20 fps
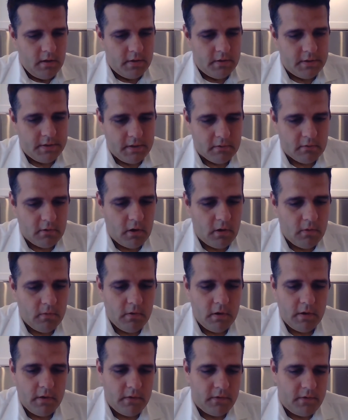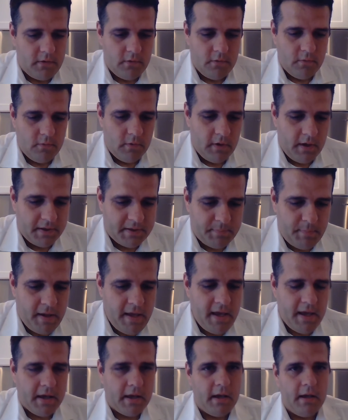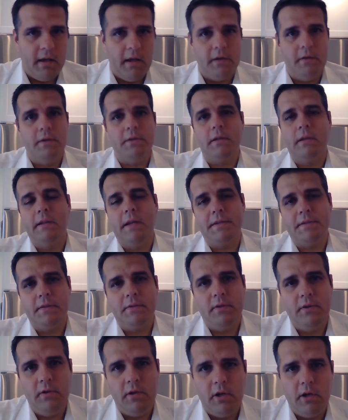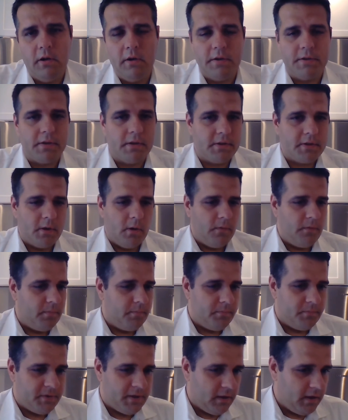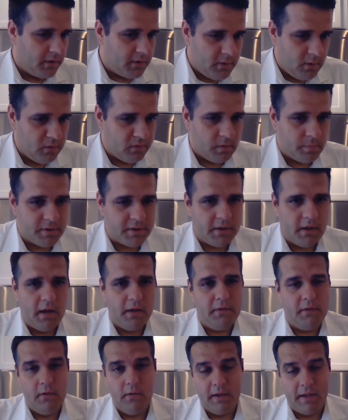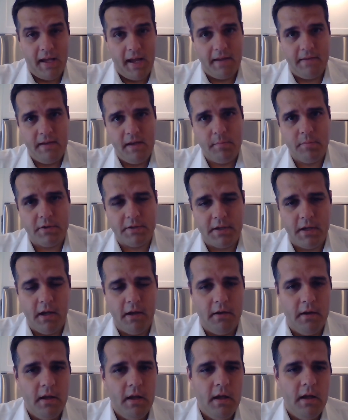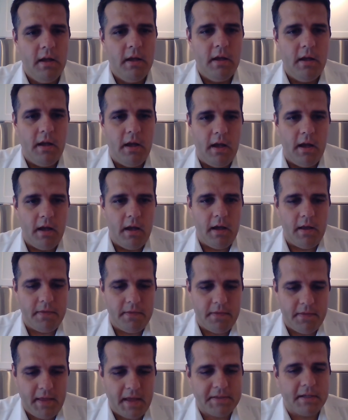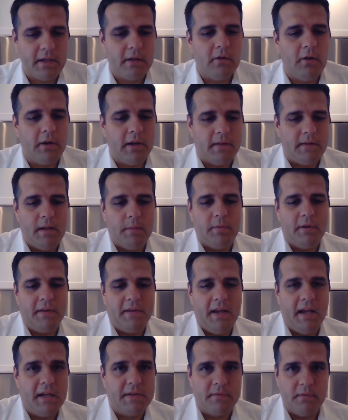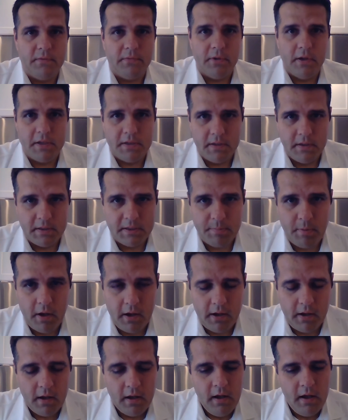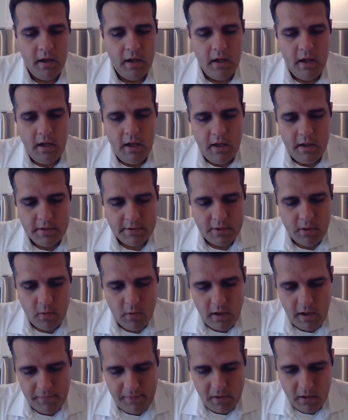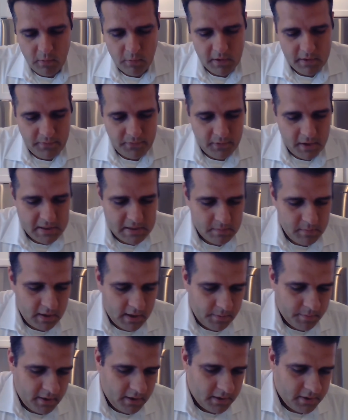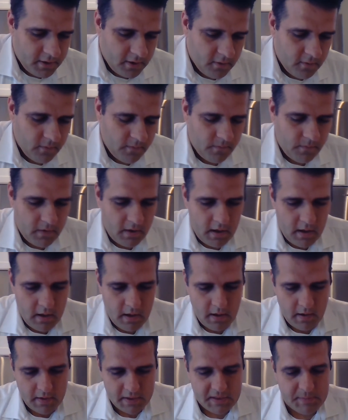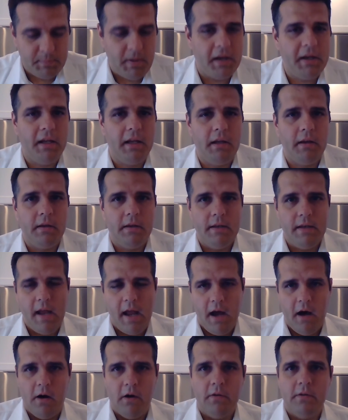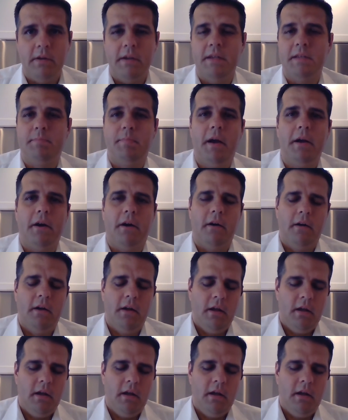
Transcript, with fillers: zero to its peak in usually less than two years. So, say like two three percent to like eighteen percent that's how long it typically takes for inflation to spike. So if you don't want inflation to become an issue, spending now is better.